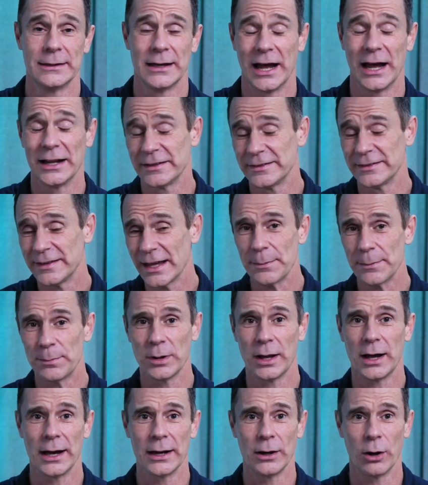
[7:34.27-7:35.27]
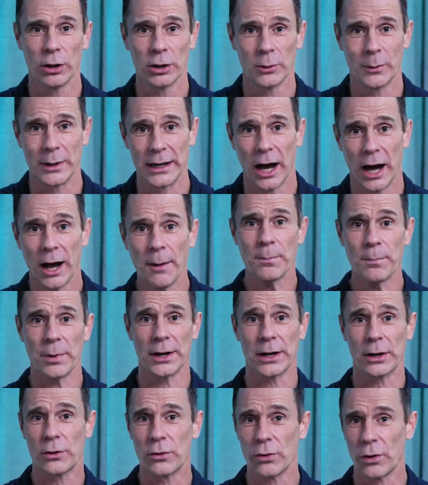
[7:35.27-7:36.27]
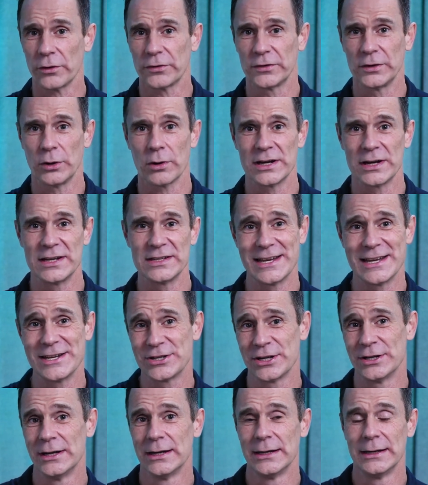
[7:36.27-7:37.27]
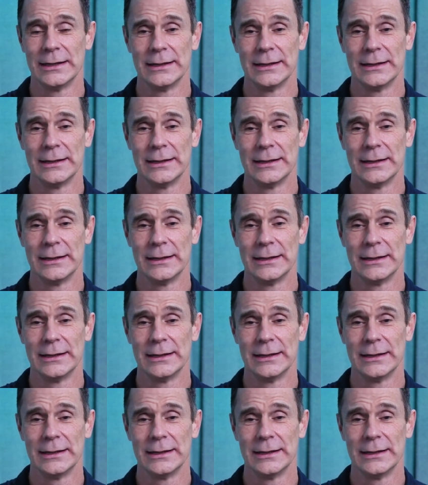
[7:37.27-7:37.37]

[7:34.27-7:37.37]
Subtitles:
And does that apply all the way up and across the organization,